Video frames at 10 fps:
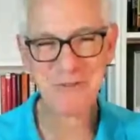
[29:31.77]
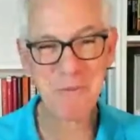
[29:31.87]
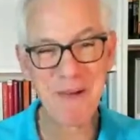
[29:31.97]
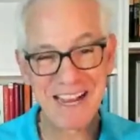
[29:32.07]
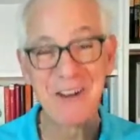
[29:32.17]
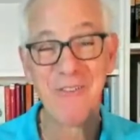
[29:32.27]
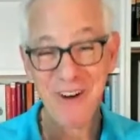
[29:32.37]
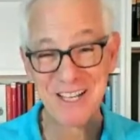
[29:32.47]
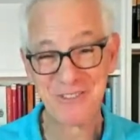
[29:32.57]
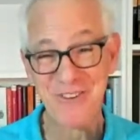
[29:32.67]
Rebecca
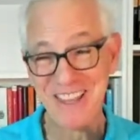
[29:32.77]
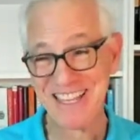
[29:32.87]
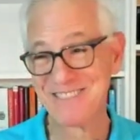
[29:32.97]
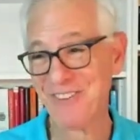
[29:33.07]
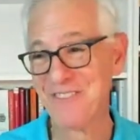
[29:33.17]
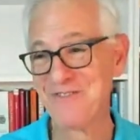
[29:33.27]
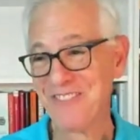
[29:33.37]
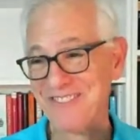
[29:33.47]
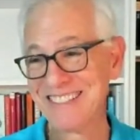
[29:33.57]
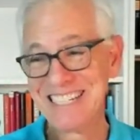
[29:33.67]
was with us from
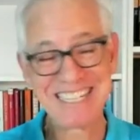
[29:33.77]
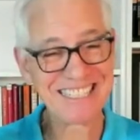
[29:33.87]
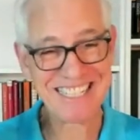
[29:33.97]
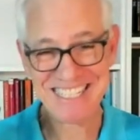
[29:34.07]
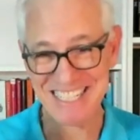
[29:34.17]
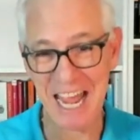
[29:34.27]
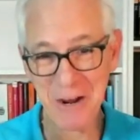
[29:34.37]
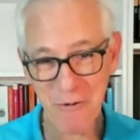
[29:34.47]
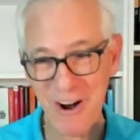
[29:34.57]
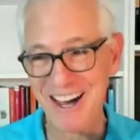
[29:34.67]
literally day
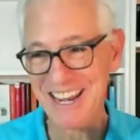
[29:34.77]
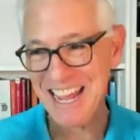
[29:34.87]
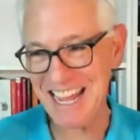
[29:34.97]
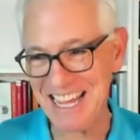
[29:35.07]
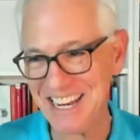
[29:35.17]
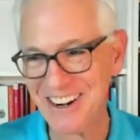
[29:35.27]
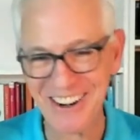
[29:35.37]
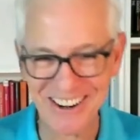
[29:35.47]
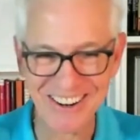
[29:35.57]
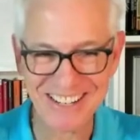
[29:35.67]
one in
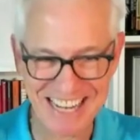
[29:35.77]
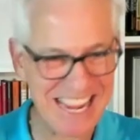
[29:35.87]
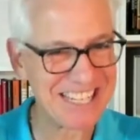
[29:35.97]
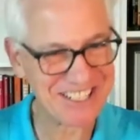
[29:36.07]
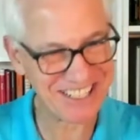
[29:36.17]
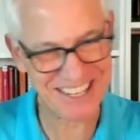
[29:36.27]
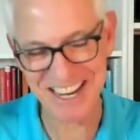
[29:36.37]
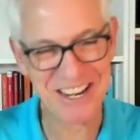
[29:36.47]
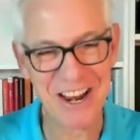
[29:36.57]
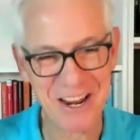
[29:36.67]
her kitchen,
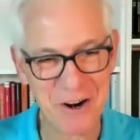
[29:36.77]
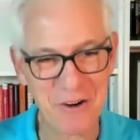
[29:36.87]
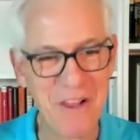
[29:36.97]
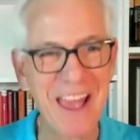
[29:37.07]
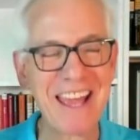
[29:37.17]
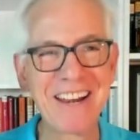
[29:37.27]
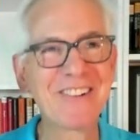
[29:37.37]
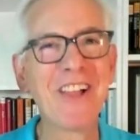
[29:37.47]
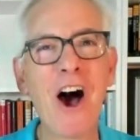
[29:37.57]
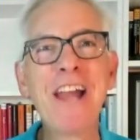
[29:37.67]
in
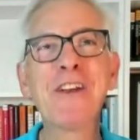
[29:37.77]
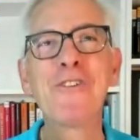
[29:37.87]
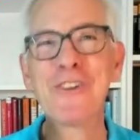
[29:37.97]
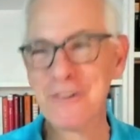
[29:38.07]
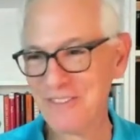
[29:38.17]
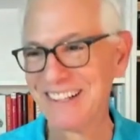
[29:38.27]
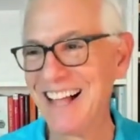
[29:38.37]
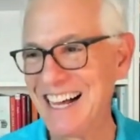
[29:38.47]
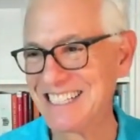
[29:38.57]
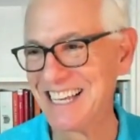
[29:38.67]
her laundry room
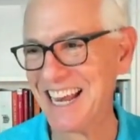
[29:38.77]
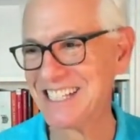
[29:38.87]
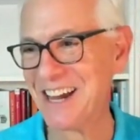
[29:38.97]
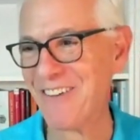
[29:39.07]
closet, as I